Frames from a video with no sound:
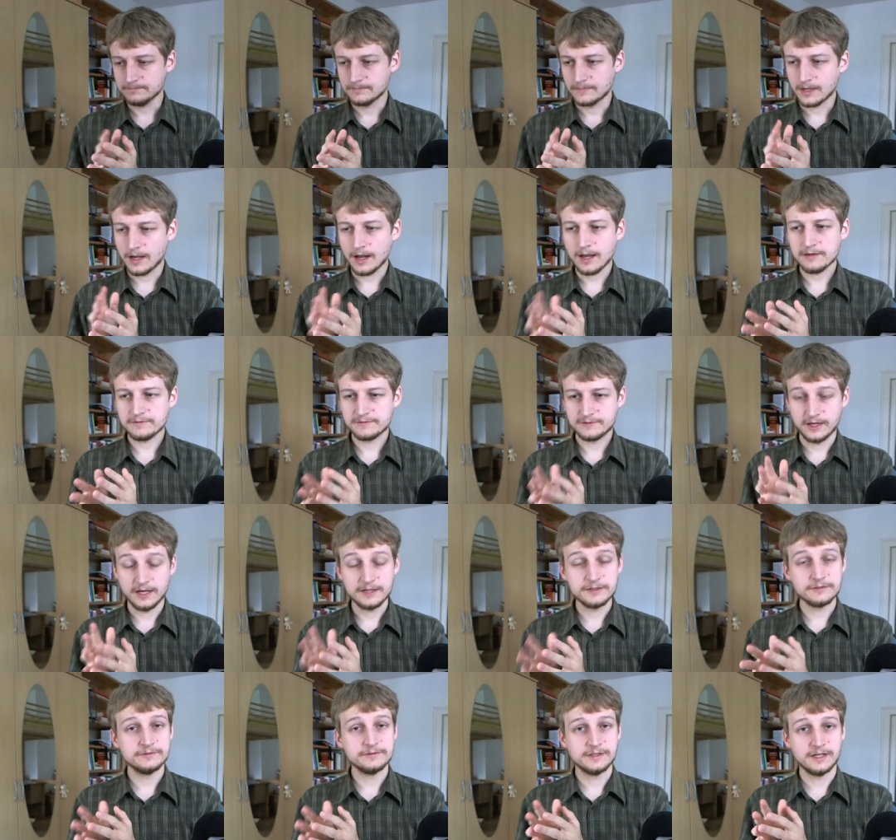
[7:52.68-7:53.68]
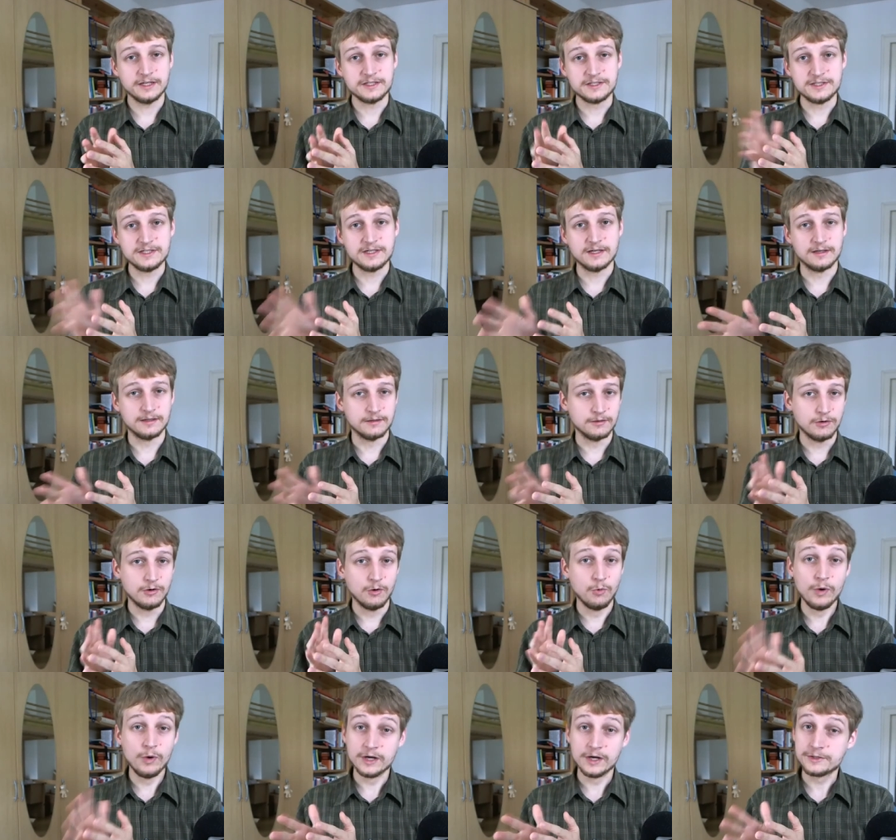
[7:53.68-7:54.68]
I have kind of an idea
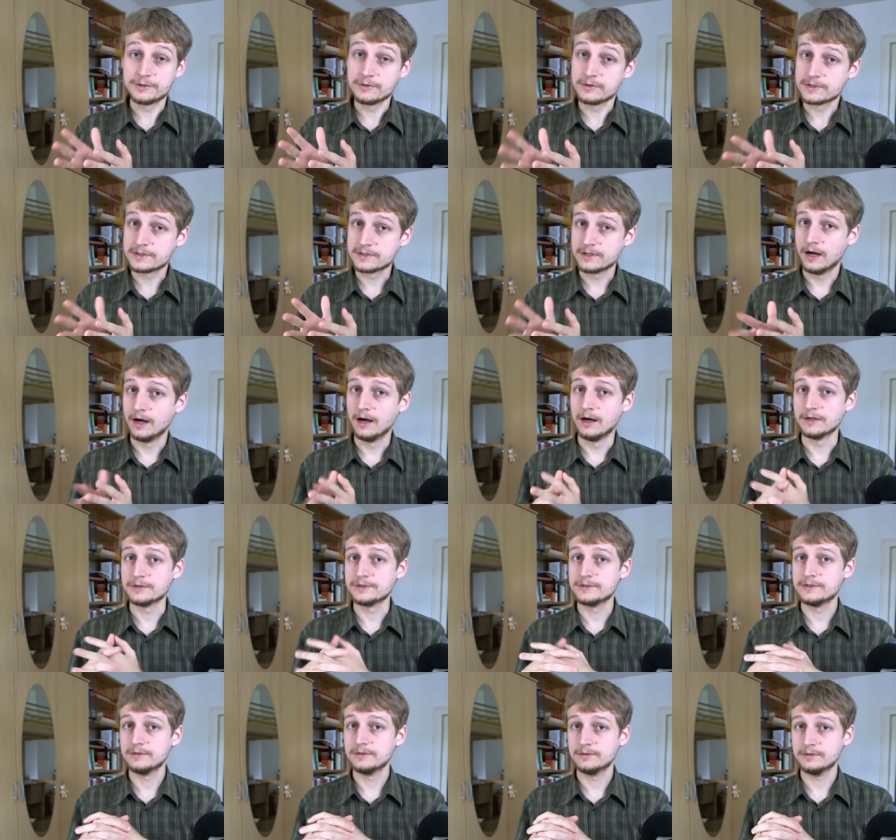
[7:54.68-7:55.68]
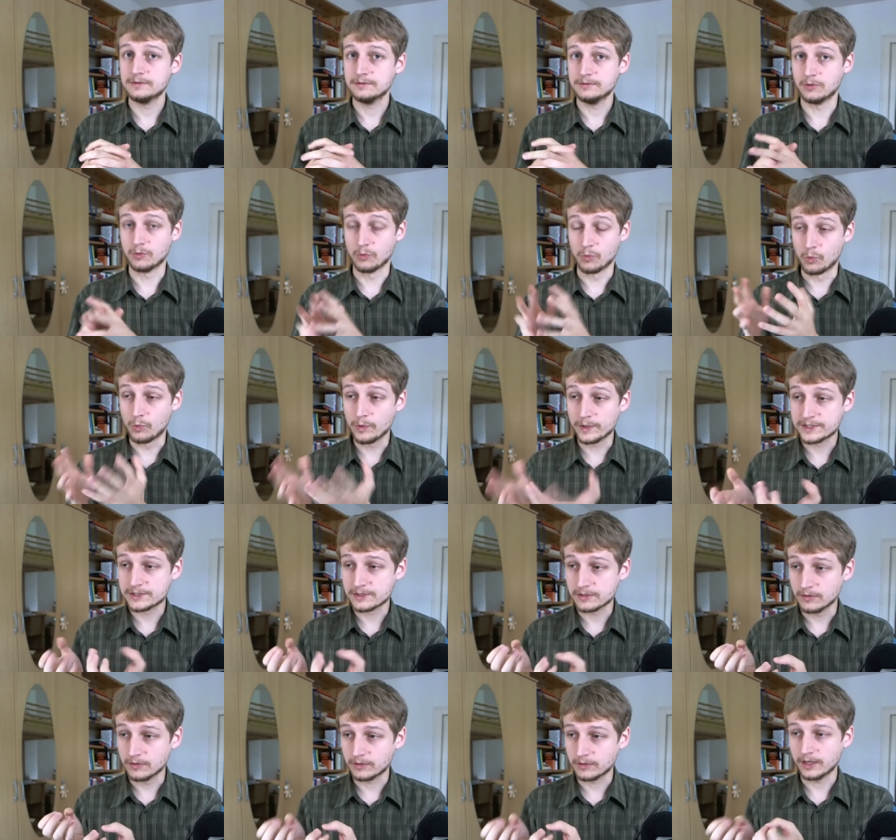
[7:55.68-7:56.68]
where to start or
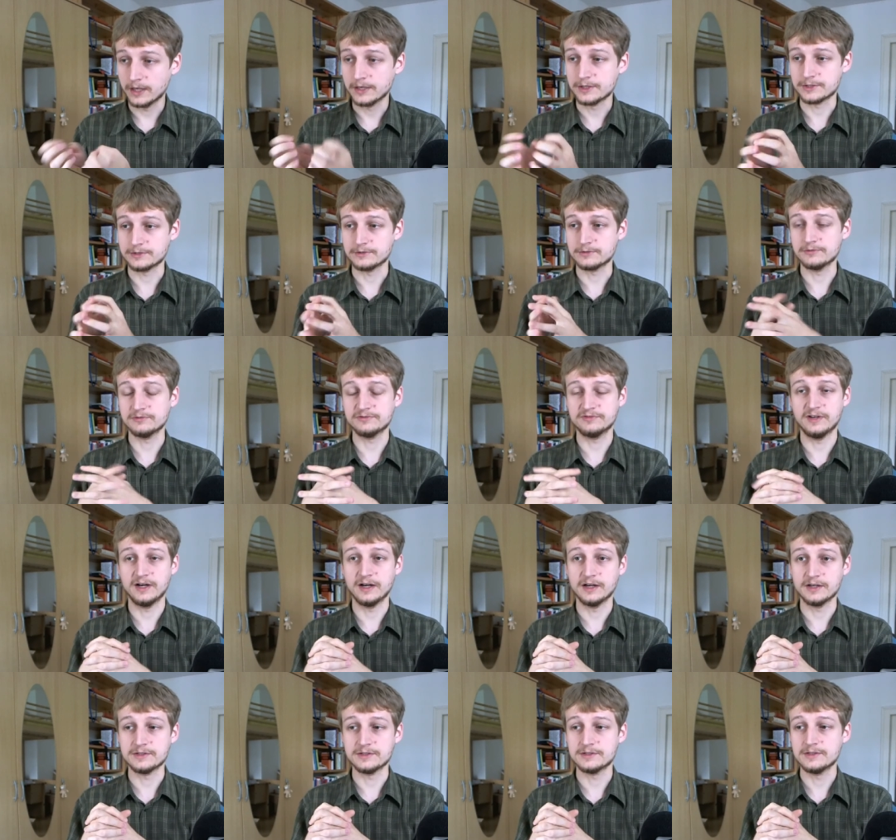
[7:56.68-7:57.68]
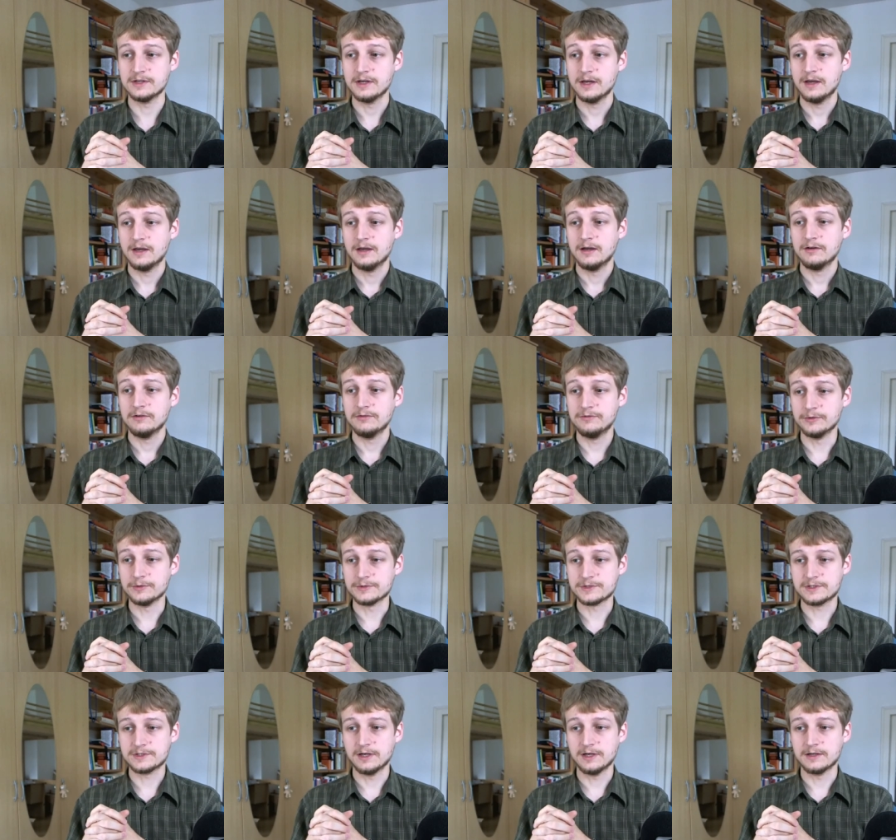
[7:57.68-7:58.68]
which location to find for
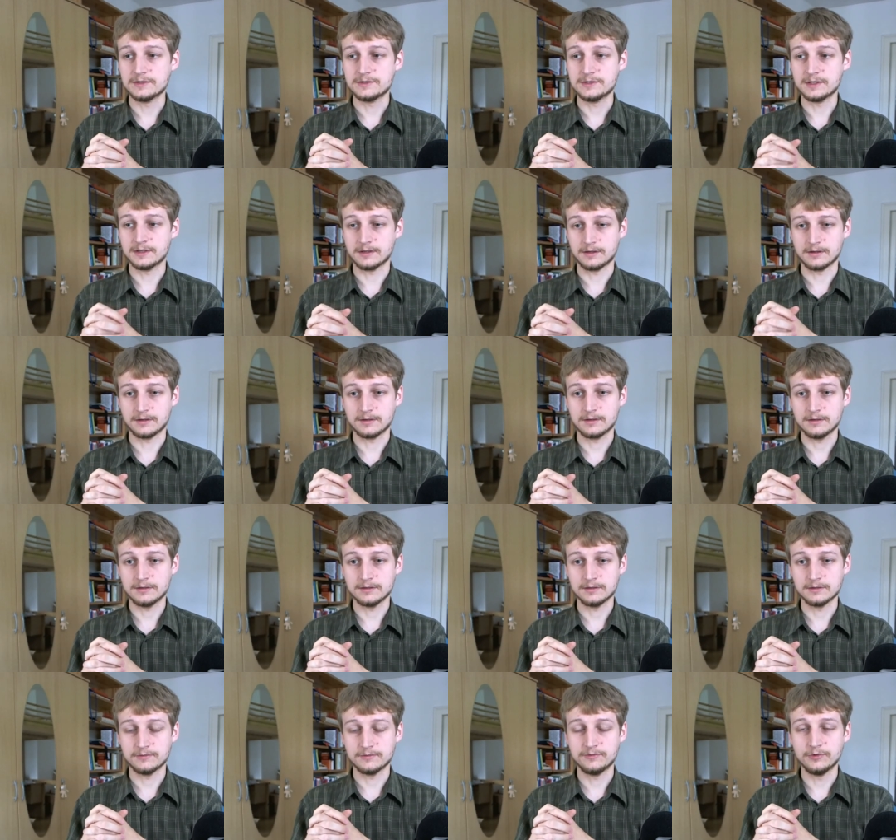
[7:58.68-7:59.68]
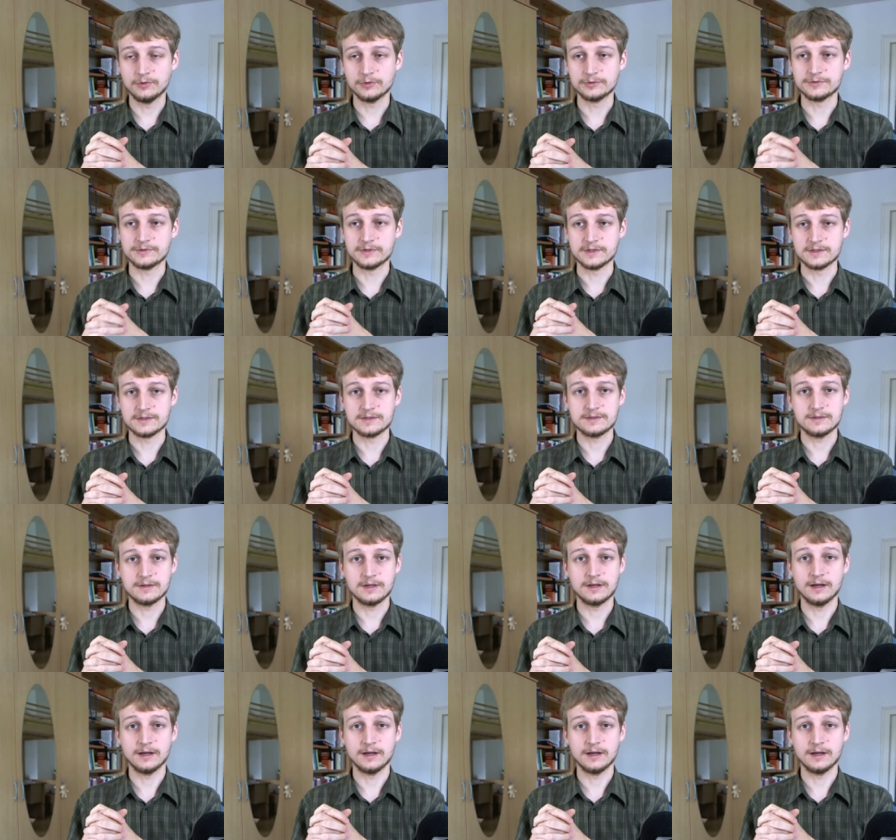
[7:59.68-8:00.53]
starting a fortress, and